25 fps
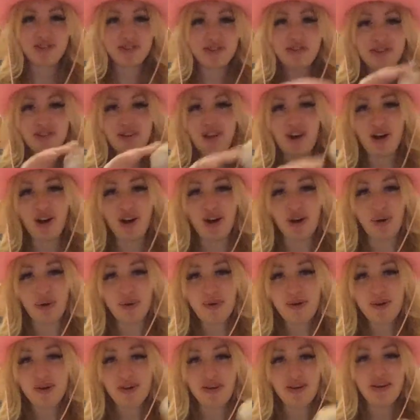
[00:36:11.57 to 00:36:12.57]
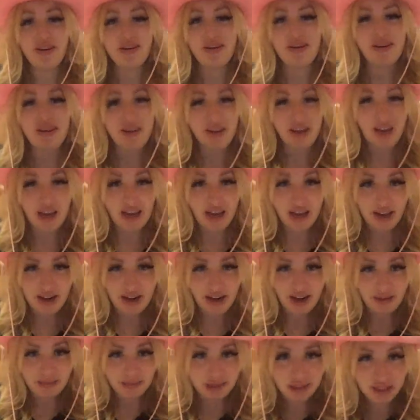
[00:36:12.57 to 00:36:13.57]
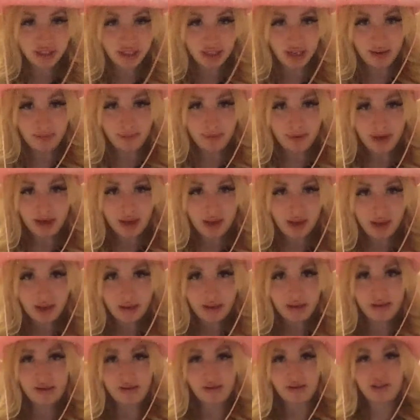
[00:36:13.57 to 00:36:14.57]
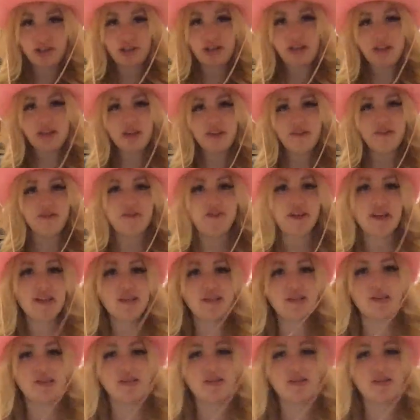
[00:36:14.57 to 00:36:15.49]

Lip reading: the dough. And I'm just gonna should I like fix this